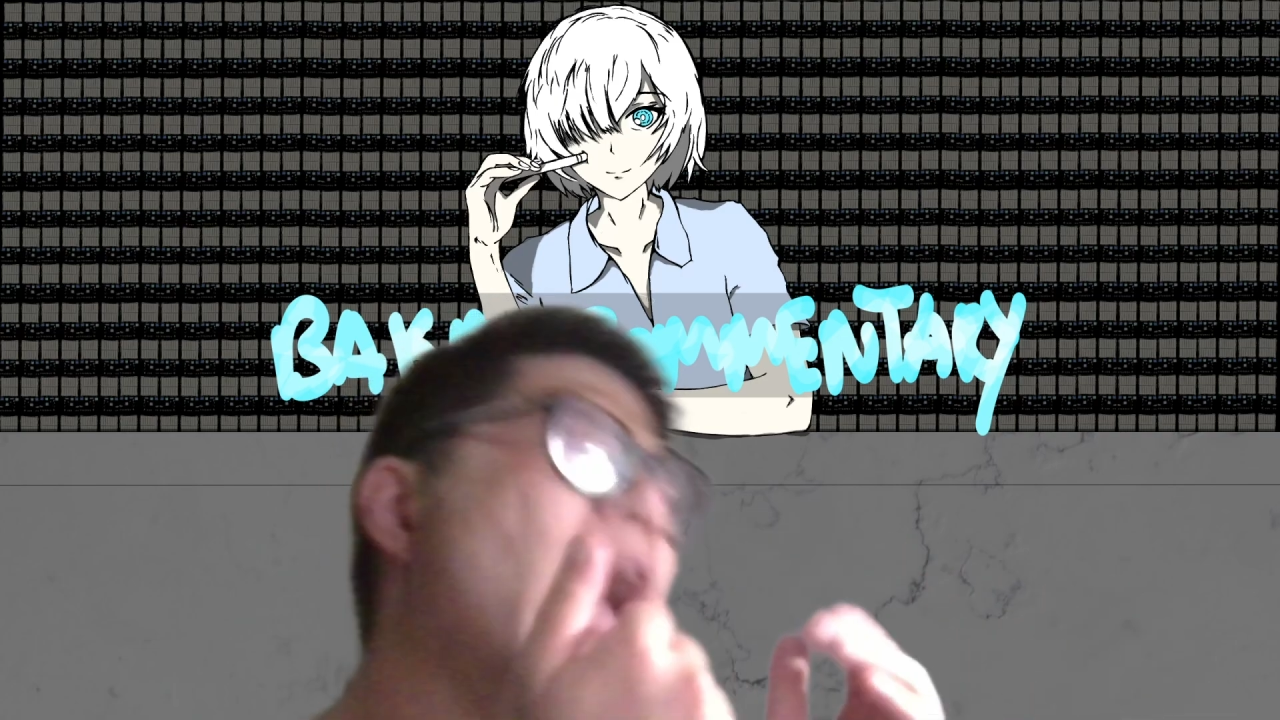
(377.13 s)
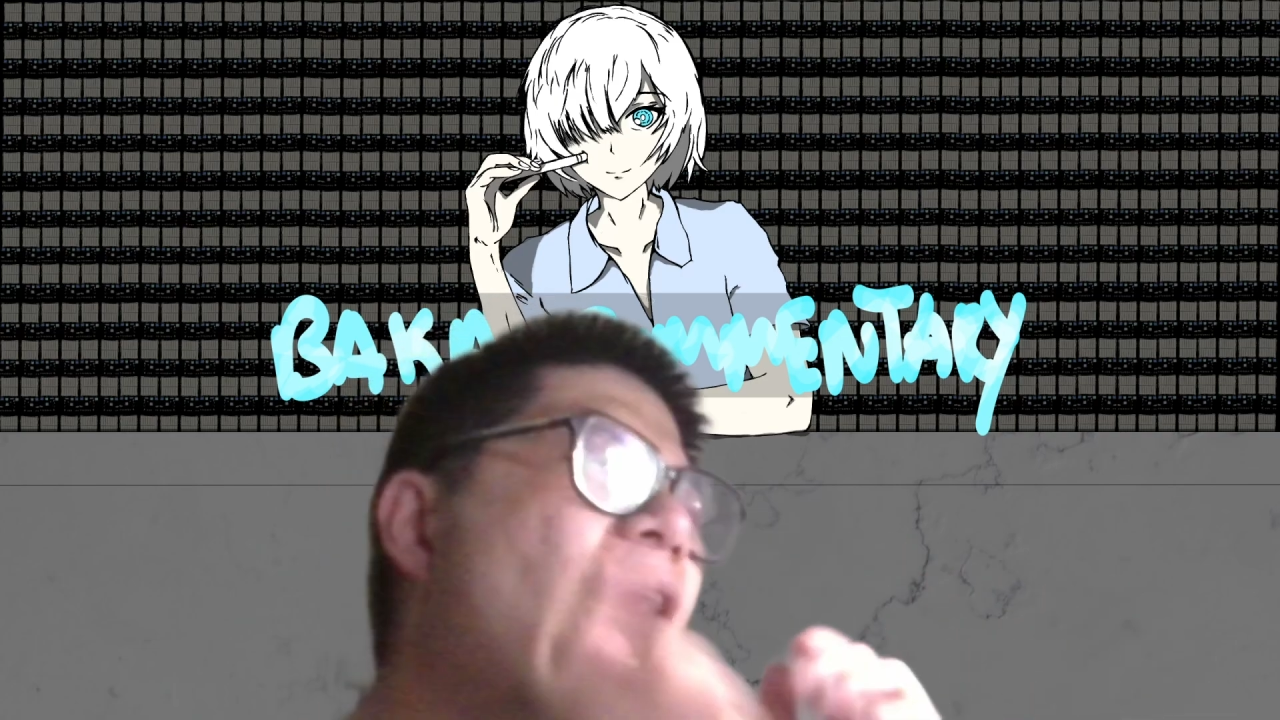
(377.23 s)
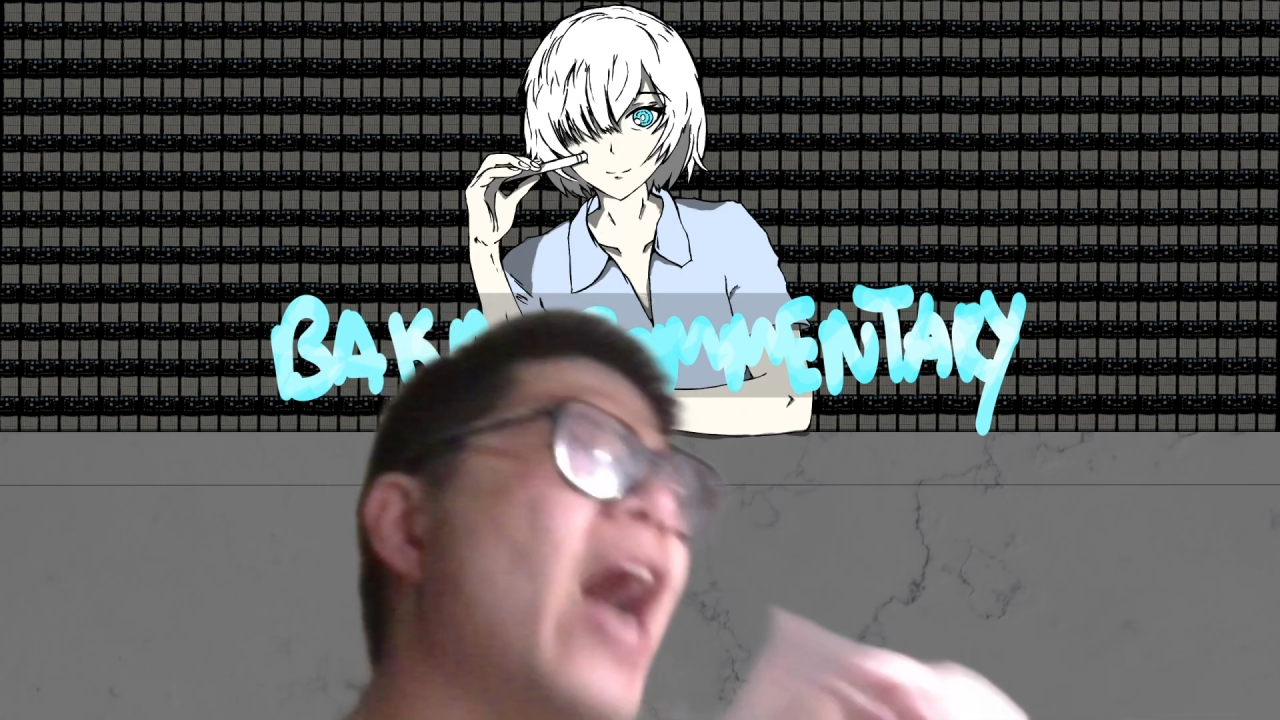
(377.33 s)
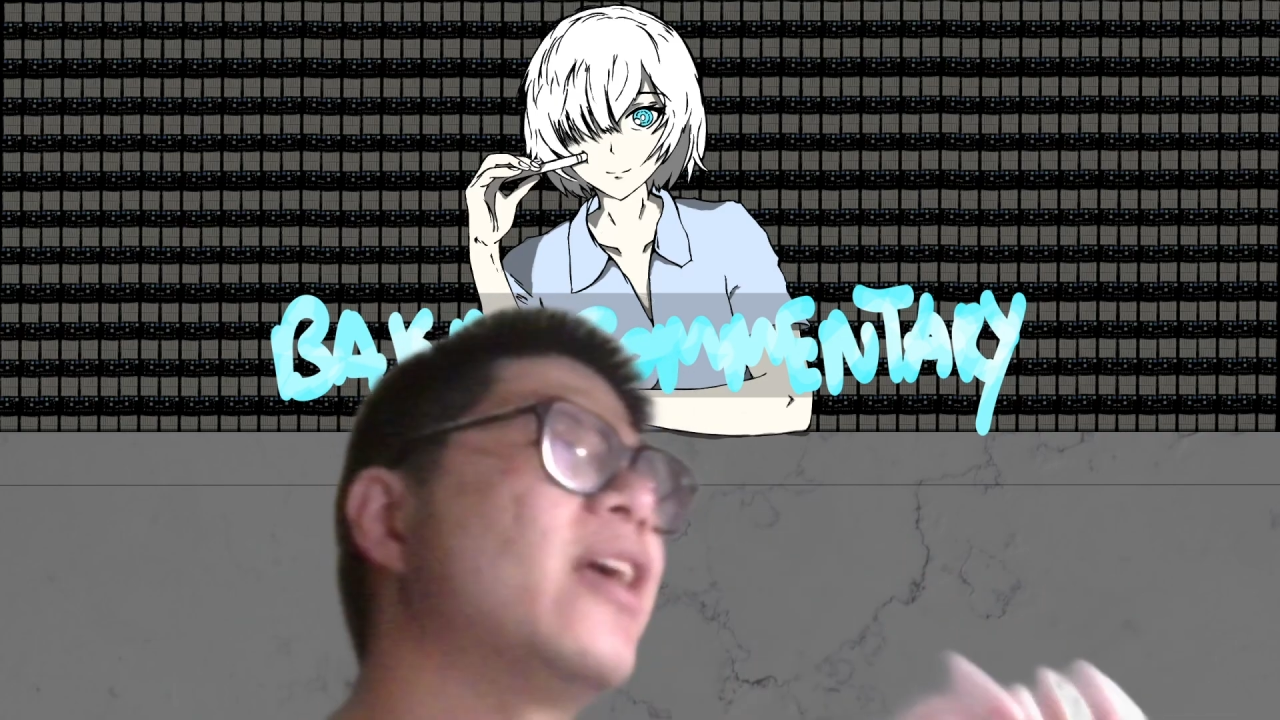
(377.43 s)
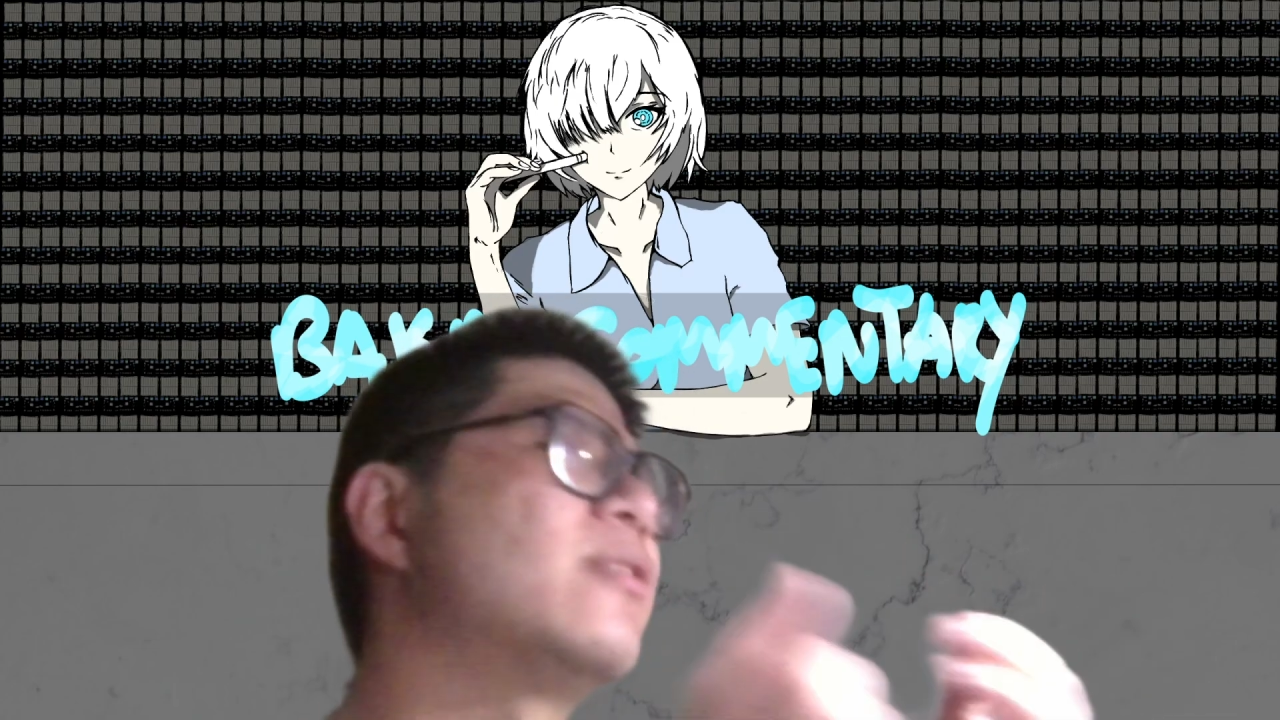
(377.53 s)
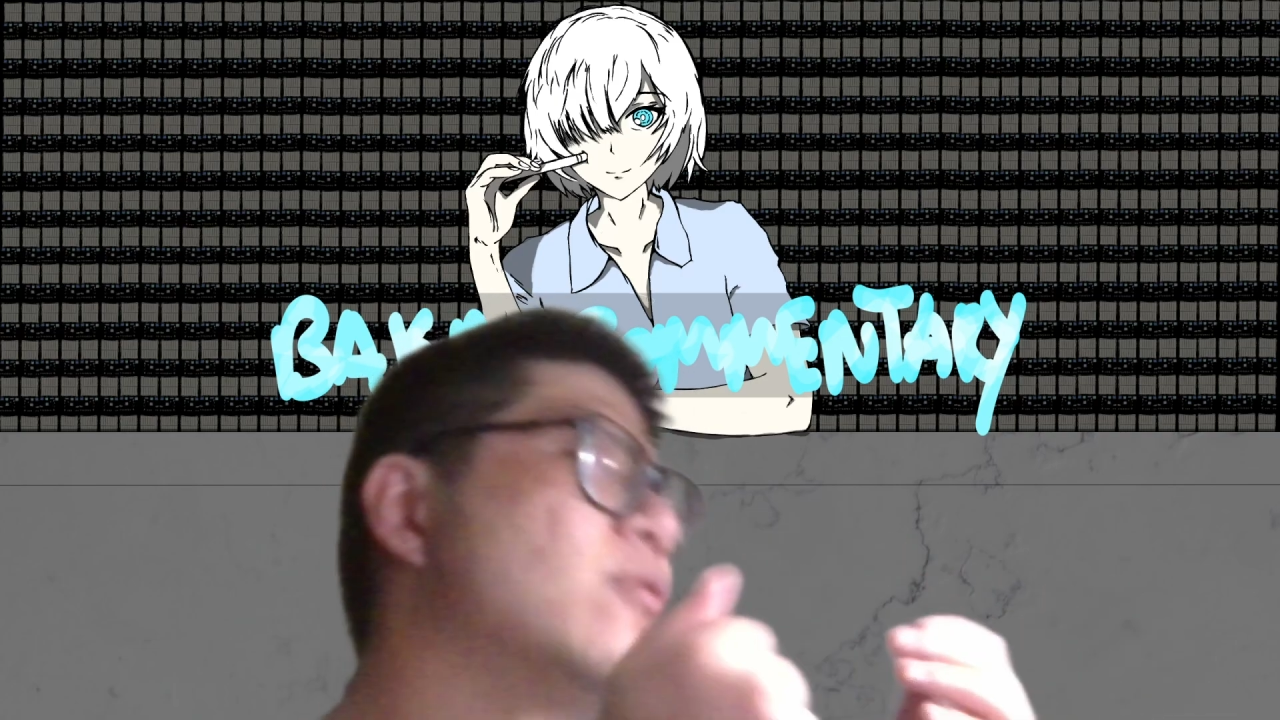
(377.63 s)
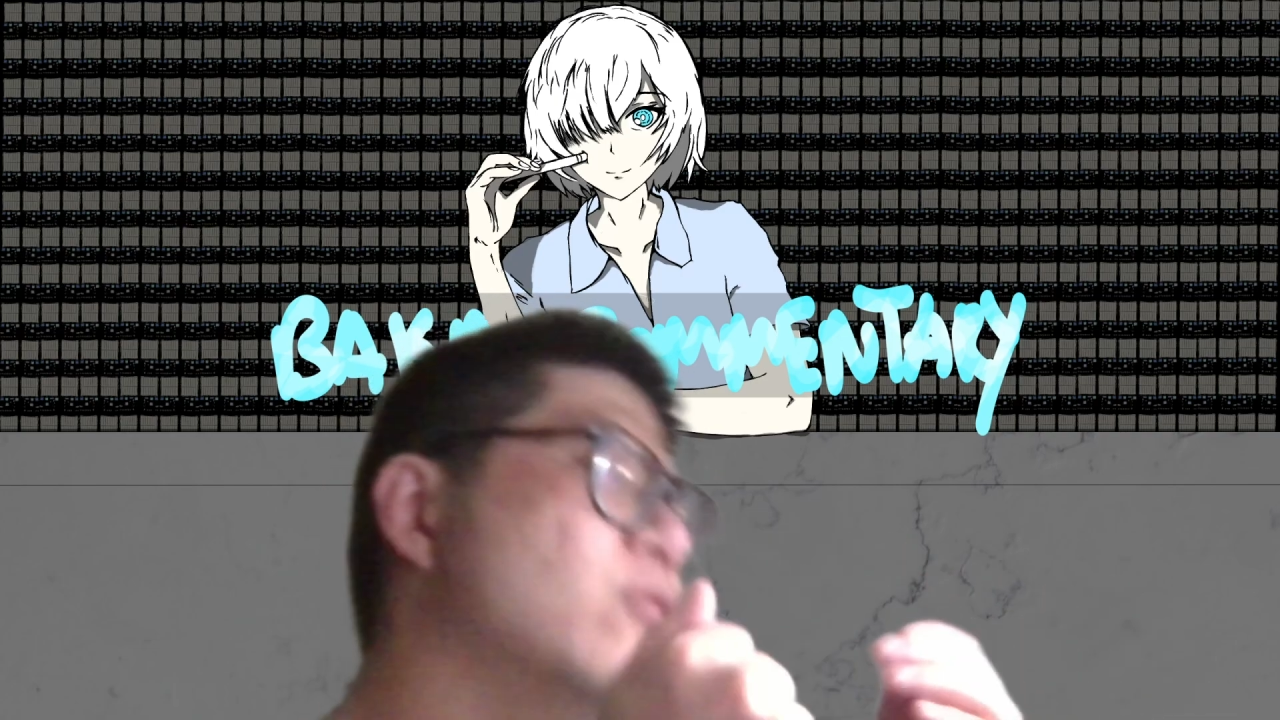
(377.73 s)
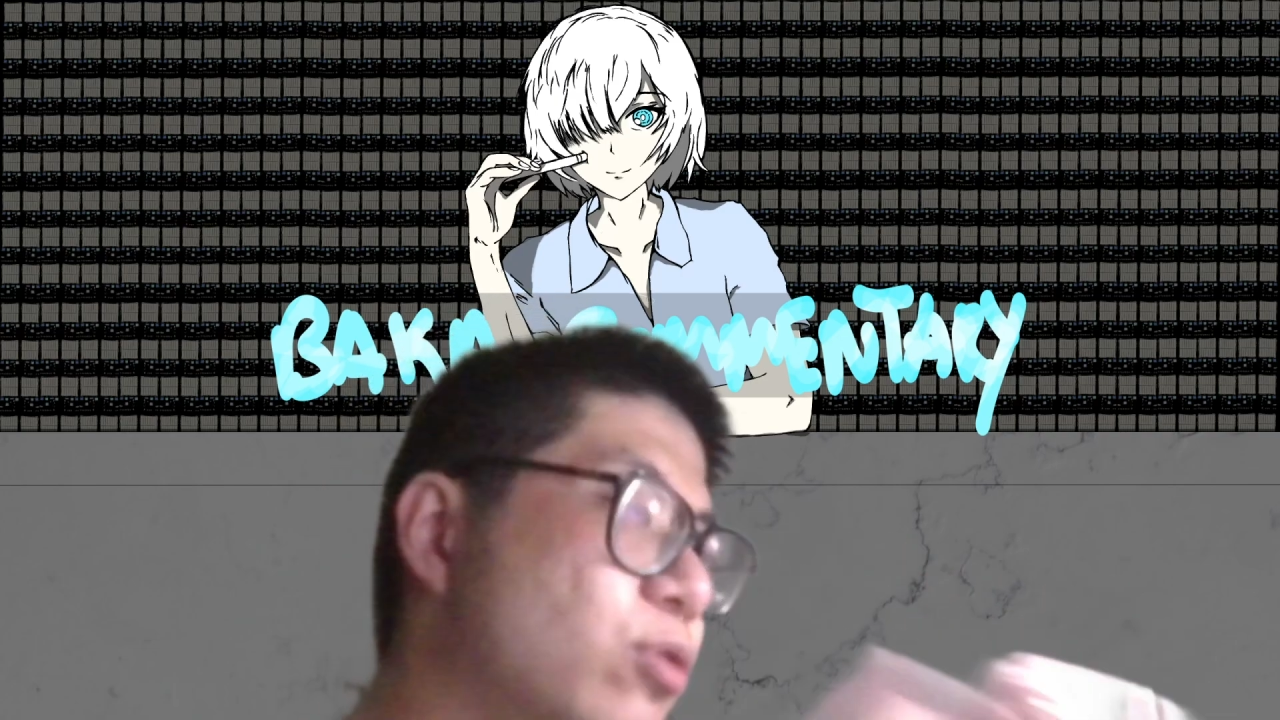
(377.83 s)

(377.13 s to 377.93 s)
has to